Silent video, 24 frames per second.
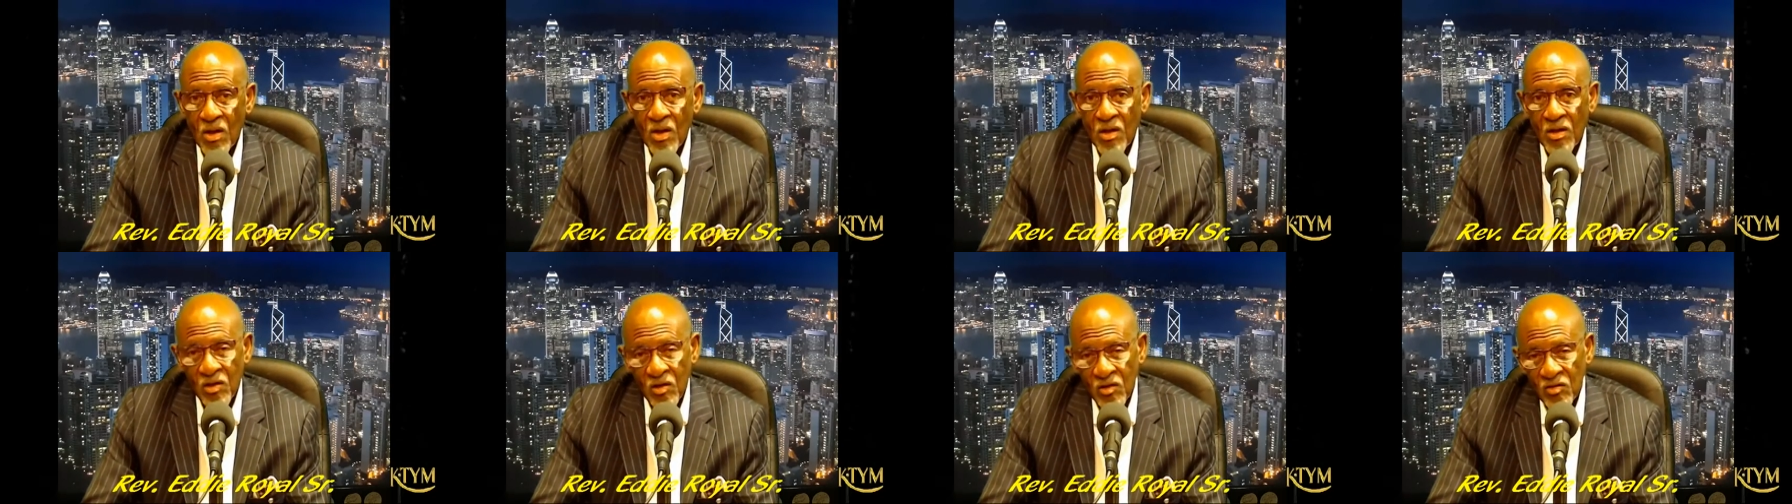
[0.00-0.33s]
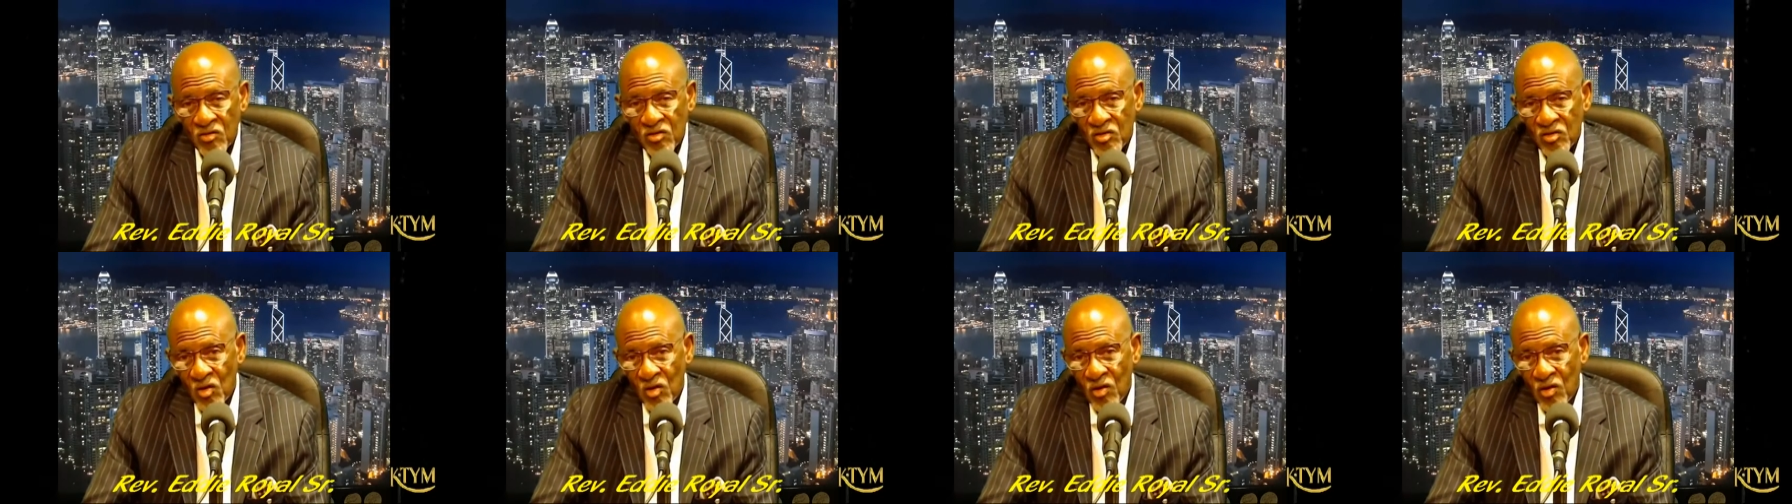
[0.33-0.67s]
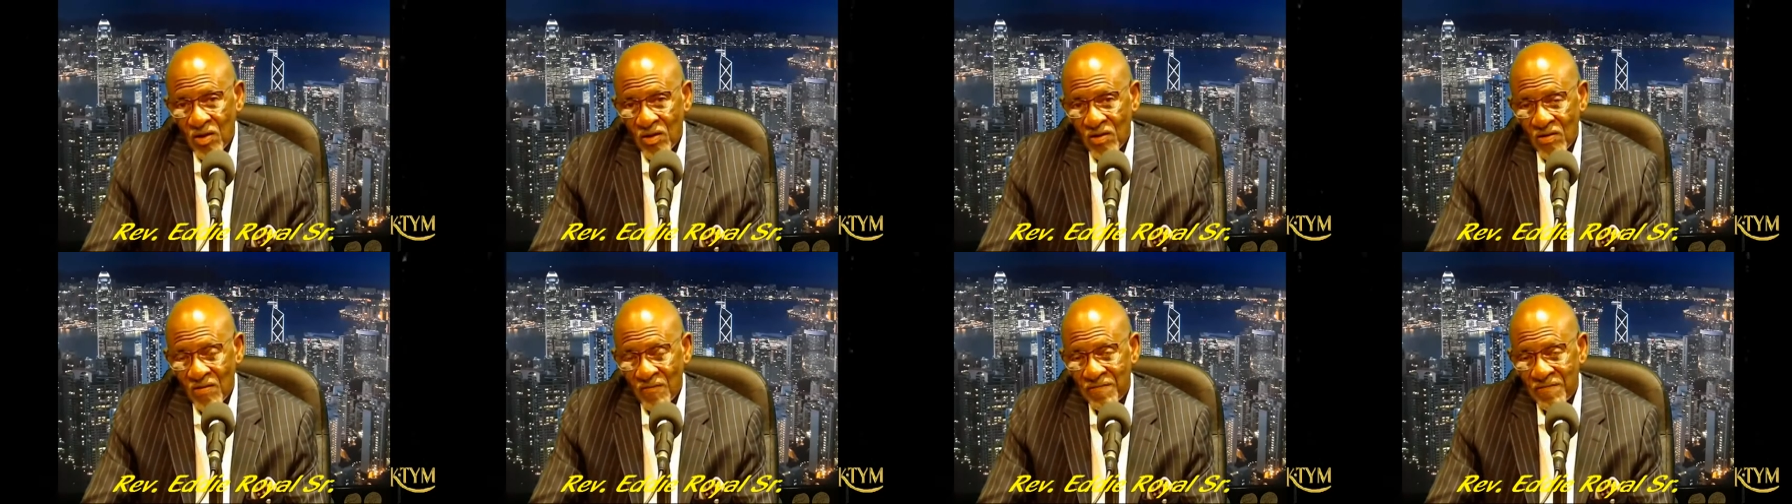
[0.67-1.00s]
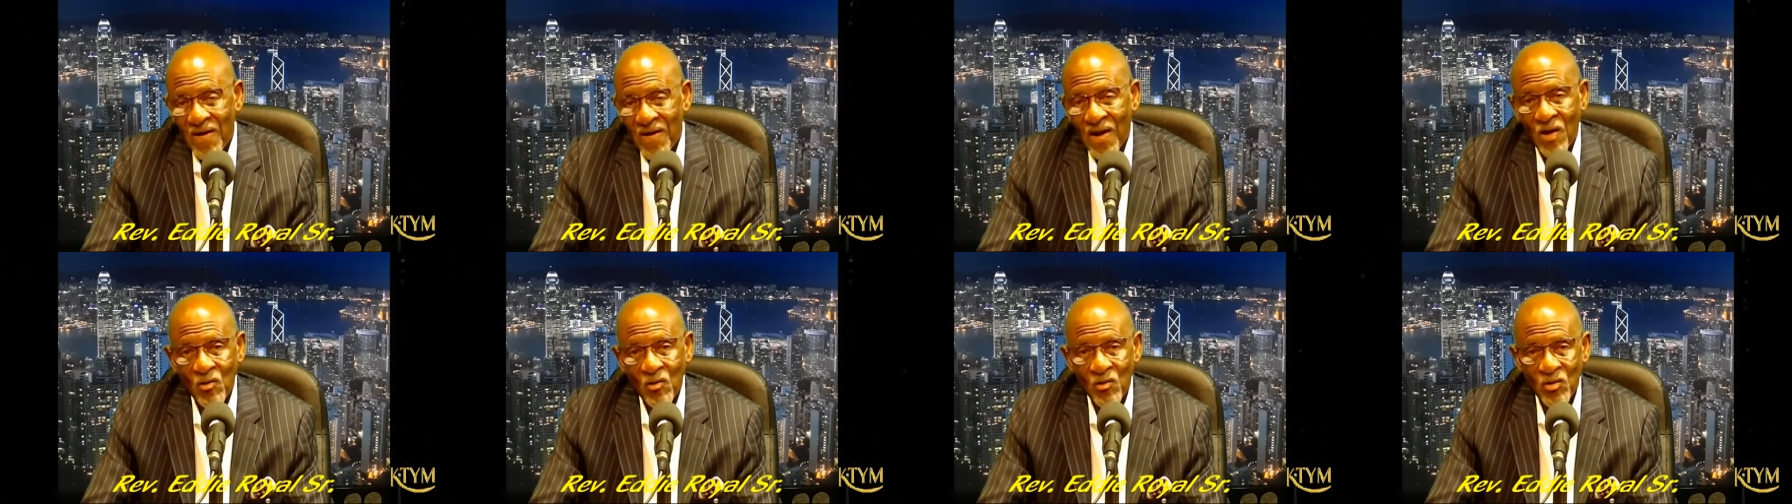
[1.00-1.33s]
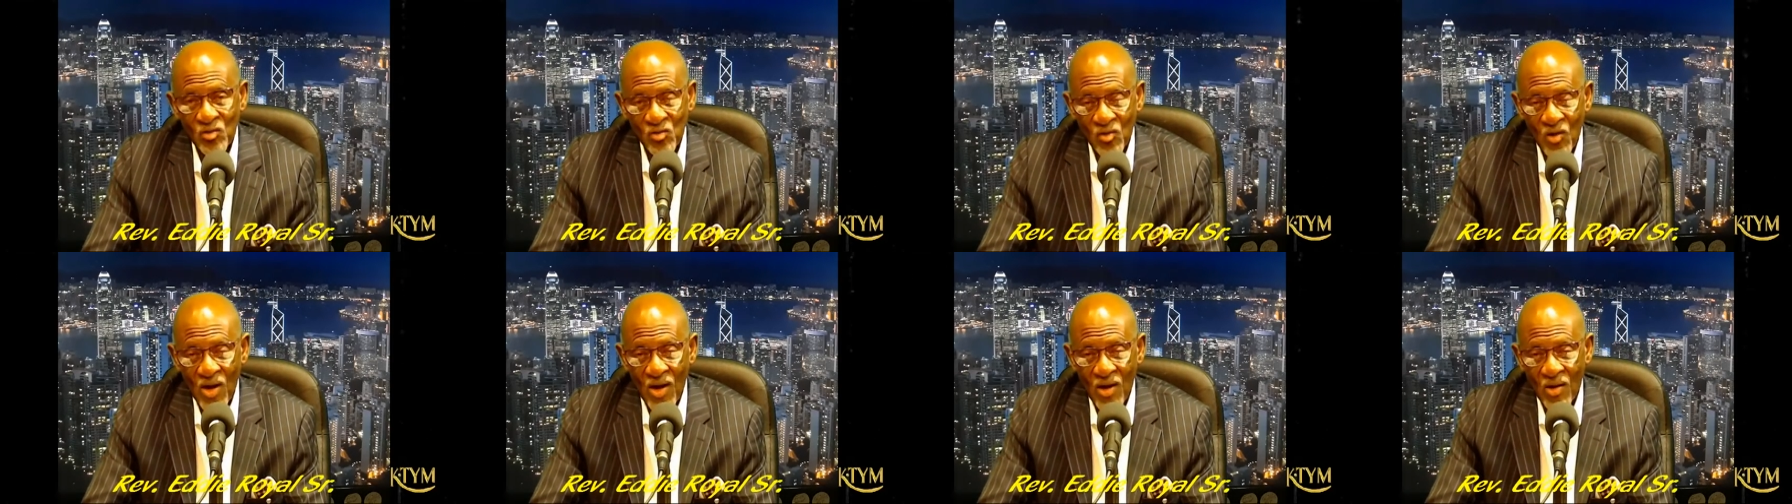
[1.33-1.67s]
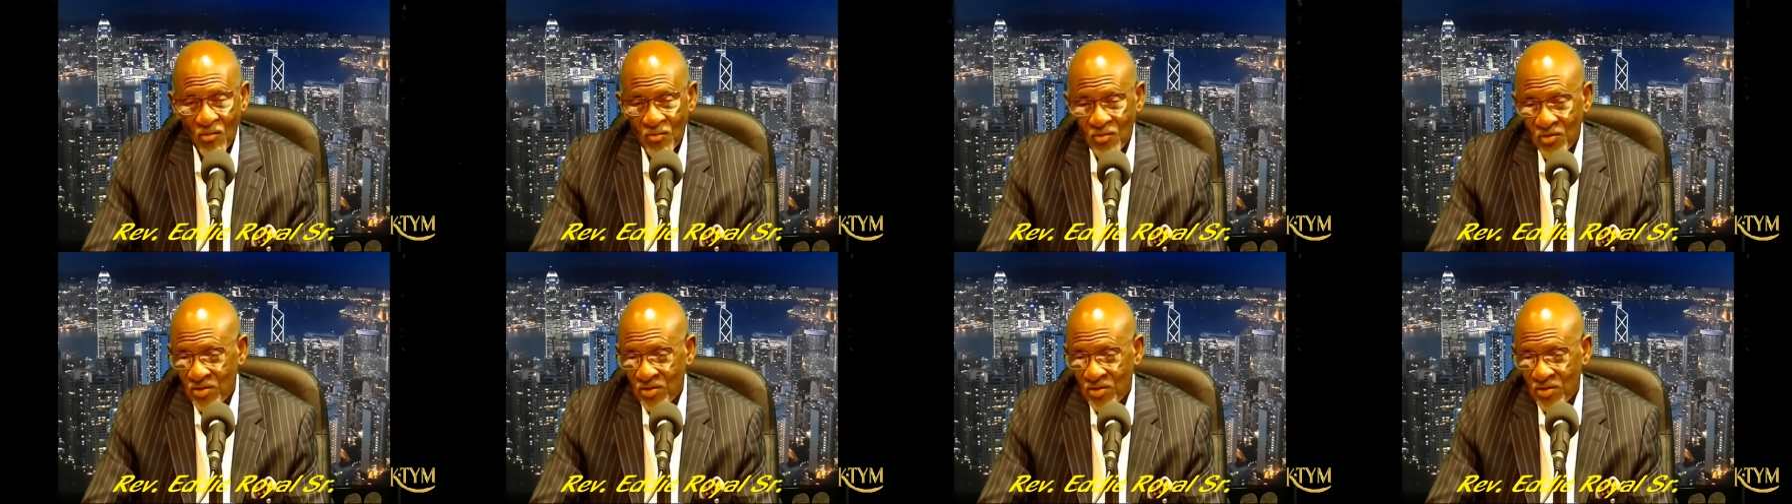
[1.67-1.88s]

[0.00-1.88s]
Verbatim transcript: concerning the fiery trials.